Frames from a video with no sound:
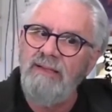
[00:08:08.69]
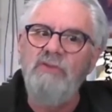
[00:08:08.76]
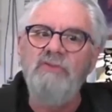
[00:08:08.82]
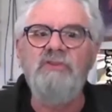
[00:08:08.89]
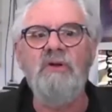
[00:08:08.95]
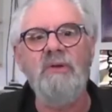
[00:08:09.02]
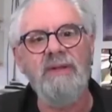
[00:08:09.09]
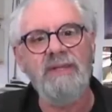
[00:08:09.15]

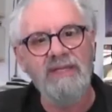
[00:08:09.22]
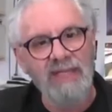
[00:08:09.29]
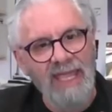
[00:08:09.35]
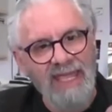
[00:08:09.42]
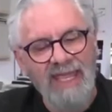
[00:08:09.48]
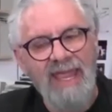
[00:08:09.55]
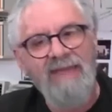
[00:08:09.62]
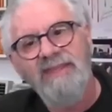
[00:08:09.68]
So
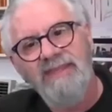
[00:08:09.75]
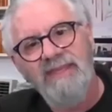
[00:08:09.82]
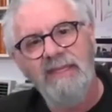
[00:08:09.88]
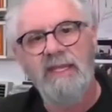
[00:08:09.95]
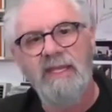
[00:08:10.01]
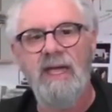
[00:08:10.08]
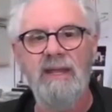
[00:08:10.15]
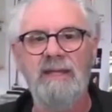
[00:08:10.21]

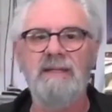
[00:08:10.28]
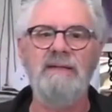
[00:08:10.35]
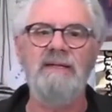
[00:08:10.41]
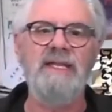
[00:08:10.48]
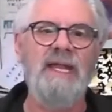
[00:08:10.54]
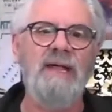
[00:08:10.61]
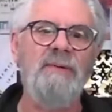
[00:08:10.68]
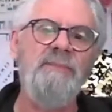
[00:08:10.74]
everything kind
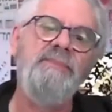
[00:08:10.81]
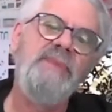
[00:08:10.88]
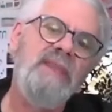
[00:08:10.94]
of,